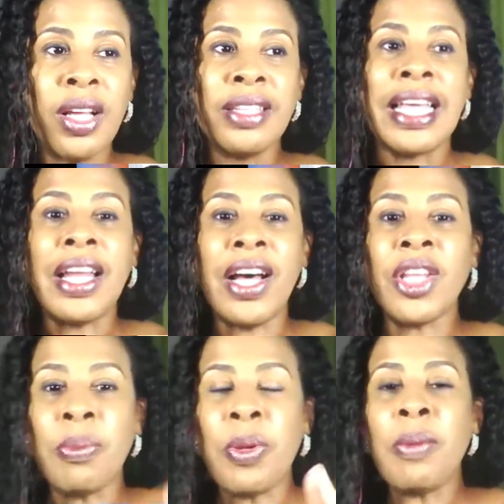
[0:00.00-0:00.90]
that
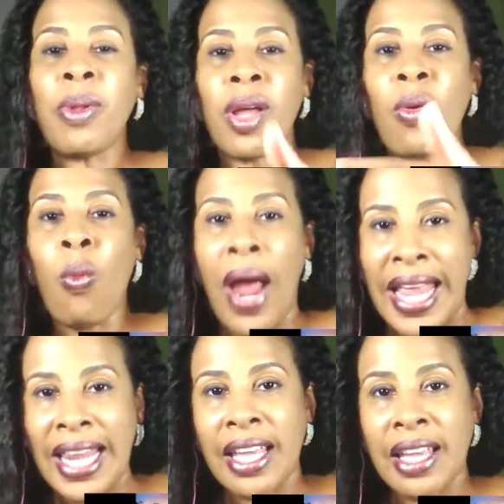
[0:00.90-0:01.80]
other people are
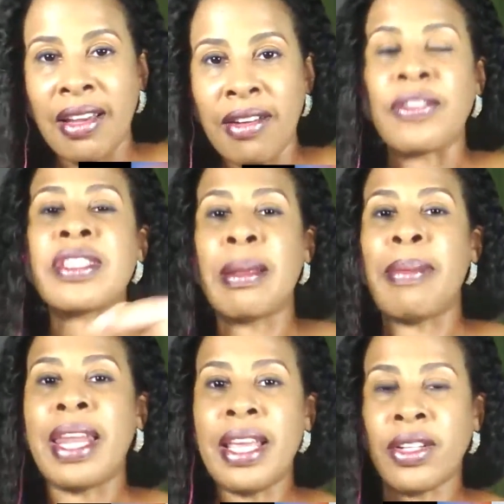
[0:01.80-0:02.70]
waiting for
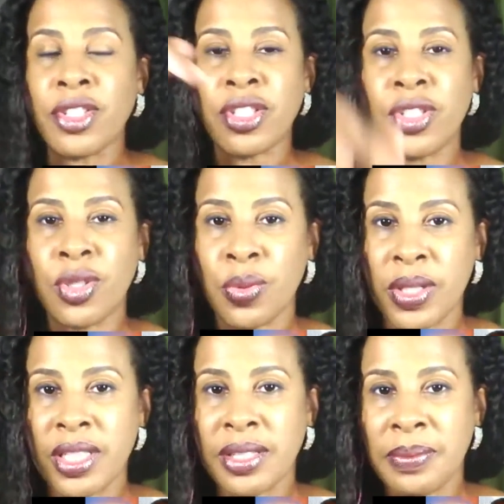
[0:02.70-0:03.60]
somebody else to do
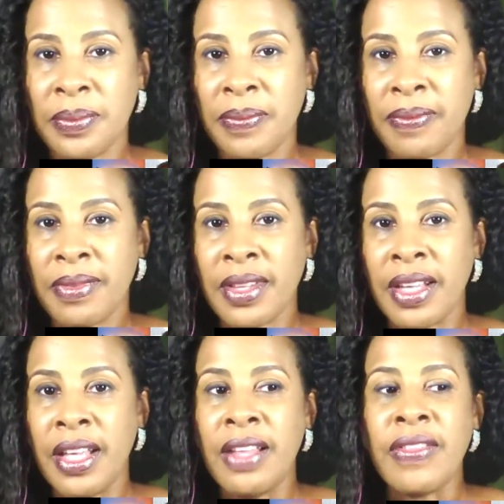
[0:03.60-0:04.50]
it.
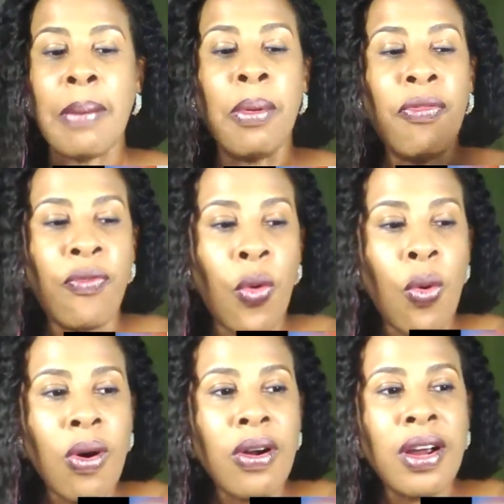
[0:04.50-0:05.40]
That
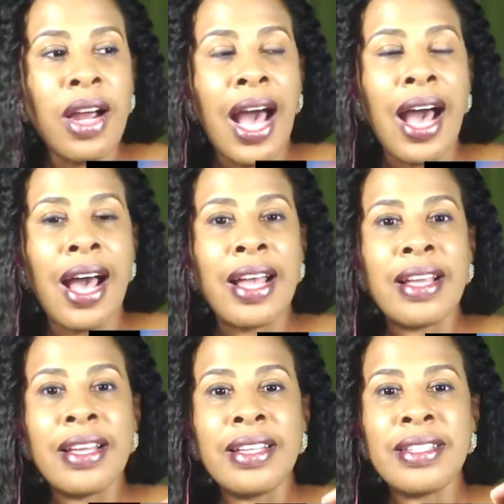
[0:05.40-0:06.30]
before
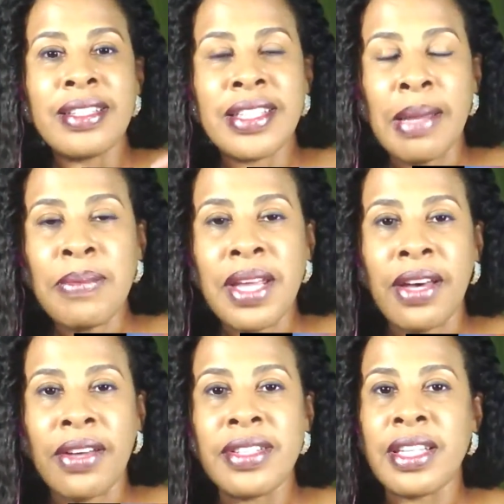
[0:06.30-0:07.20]
I stepped
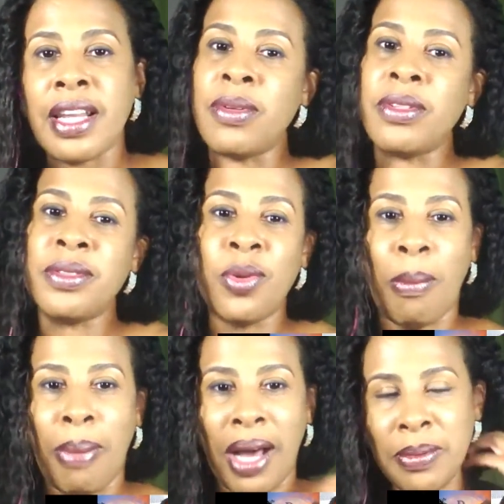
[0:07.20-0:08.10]
out and said, I'm going to do
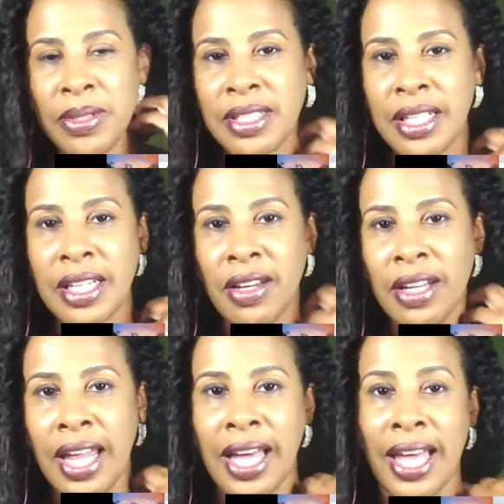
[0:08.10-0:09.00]
a Bible study
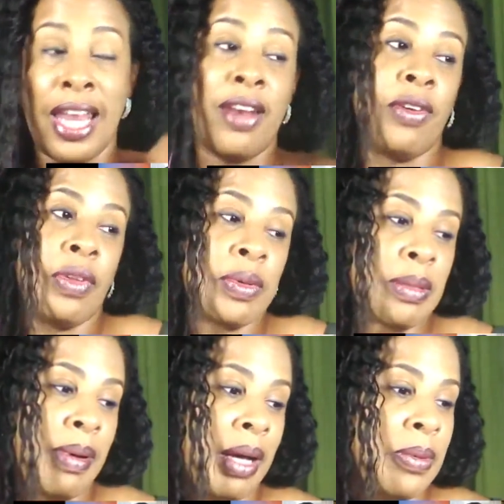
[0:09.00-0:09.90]
online. I didn't know if there was a
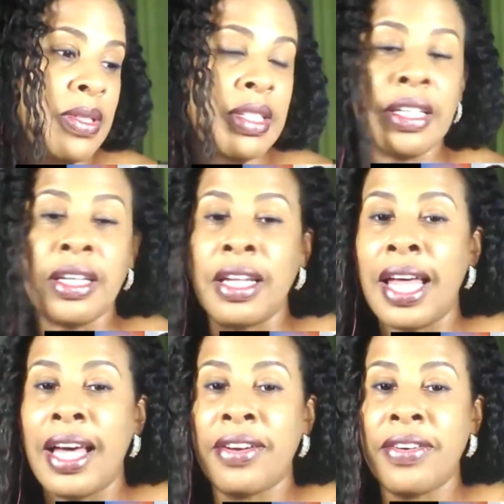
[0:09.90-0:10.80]
Bible study
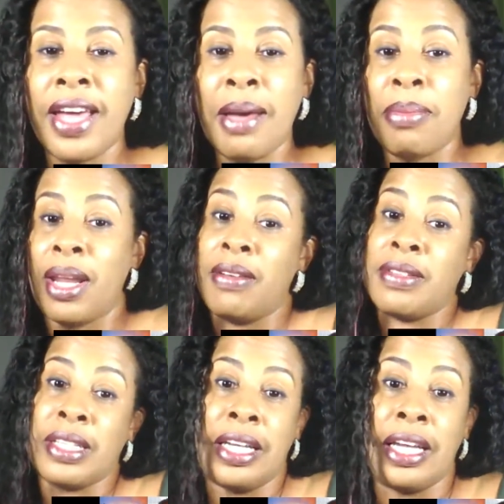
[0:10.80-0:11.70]
online or not, but I was
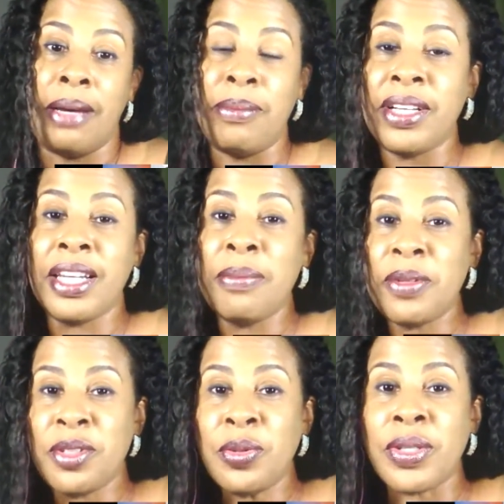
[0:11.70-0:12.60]
like, hey, I'm going to get up
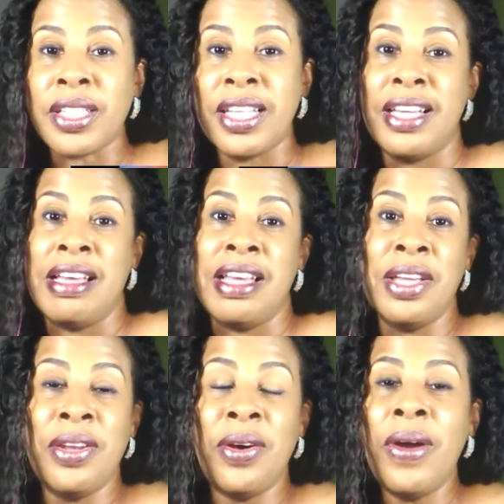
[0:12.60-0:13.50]
and do it,
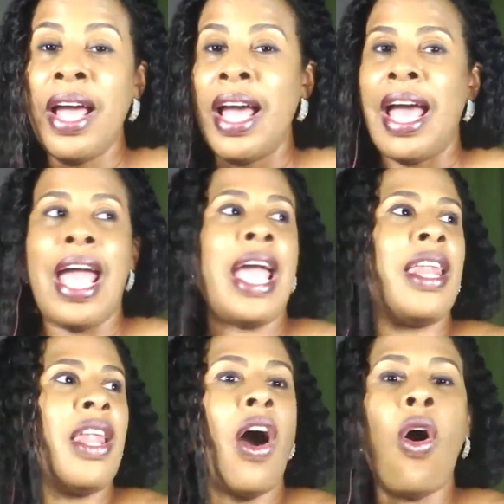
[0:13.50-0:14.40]
you know?
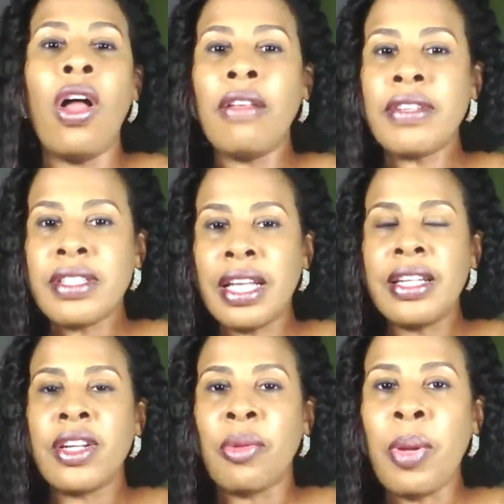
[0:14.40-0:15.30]
And all of a
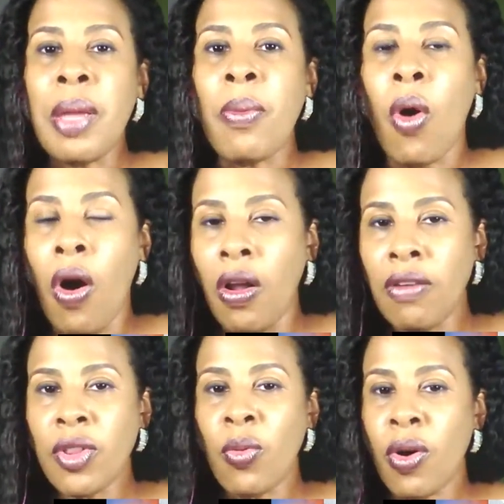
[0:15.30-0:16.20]
sudden there are people all
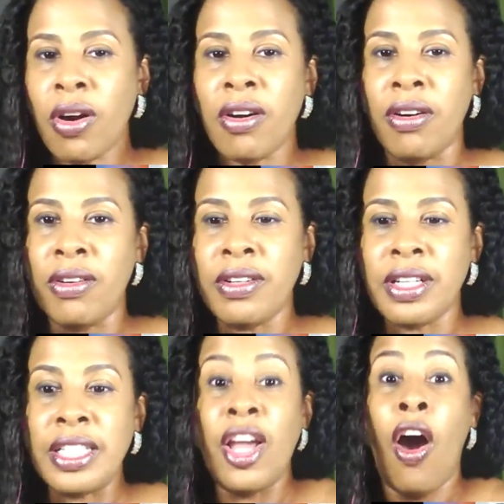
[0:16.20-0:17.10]
over the world,
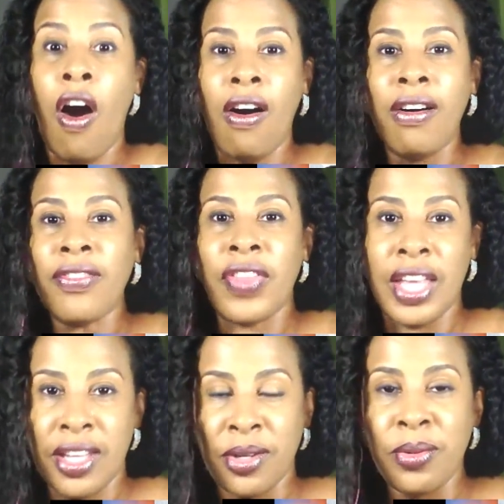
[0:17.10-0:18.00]
y'all,
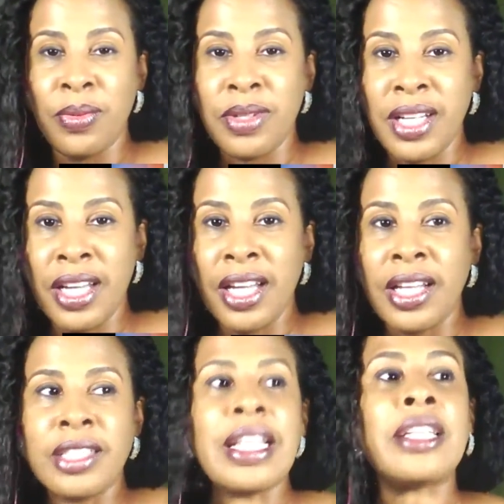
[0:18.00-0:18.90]
thank you,
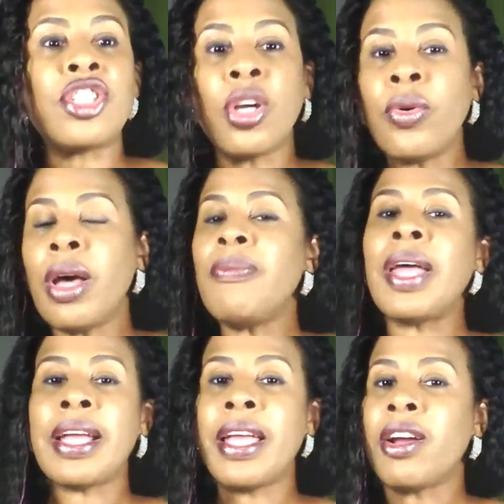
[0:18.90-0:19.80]
that showed up
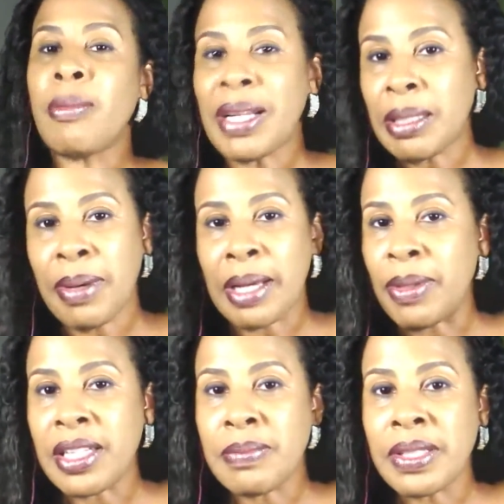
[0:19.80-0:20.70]
that care about the
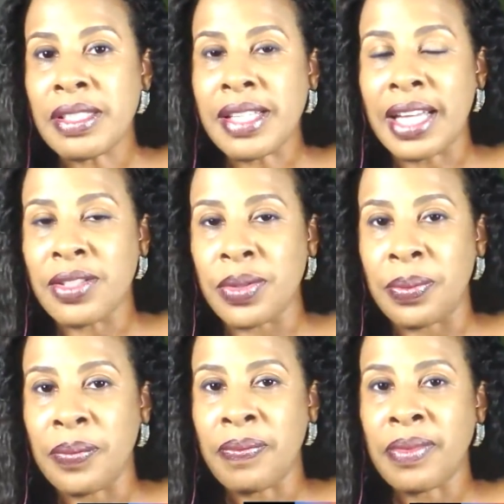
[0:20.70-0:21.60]
Bible as much as I do,
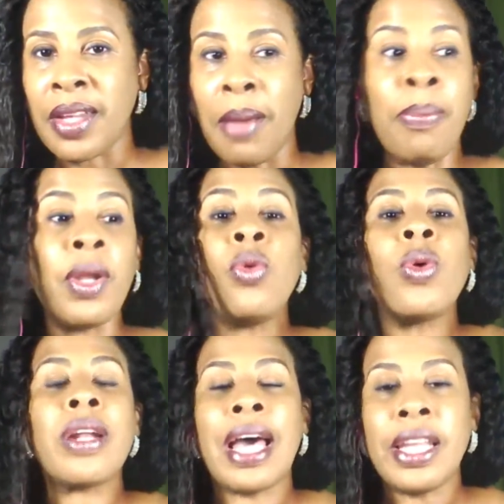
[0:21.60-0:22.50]
but
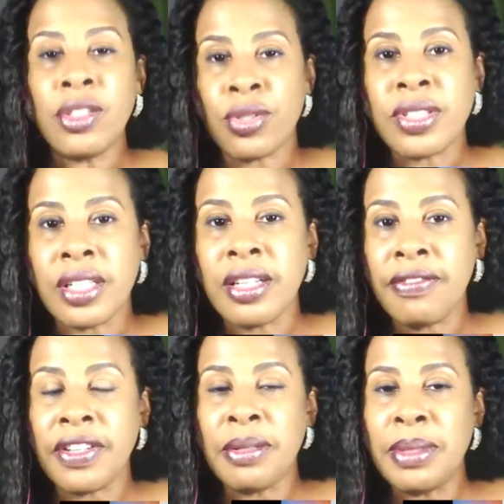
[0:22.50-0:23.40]
who are not interested in the
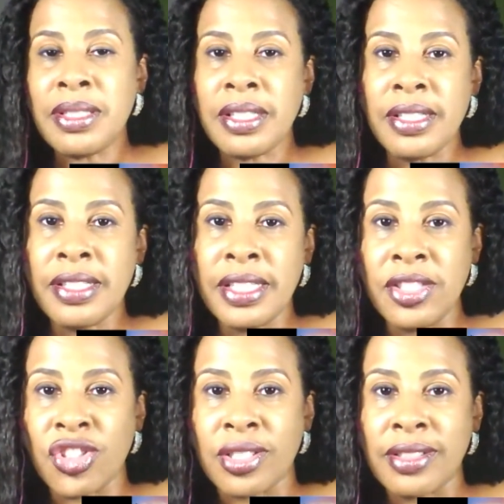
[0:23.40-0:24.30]
fundamentalist
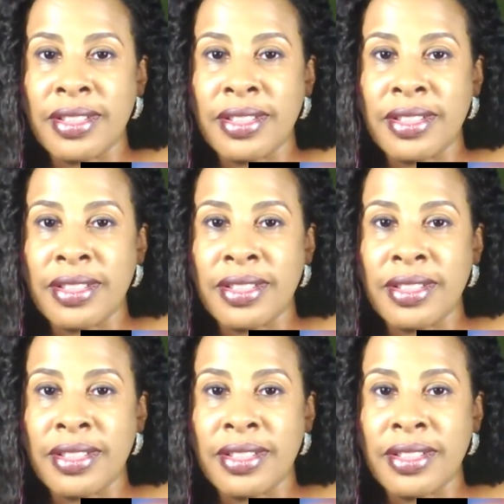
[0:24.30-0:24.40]
teaching.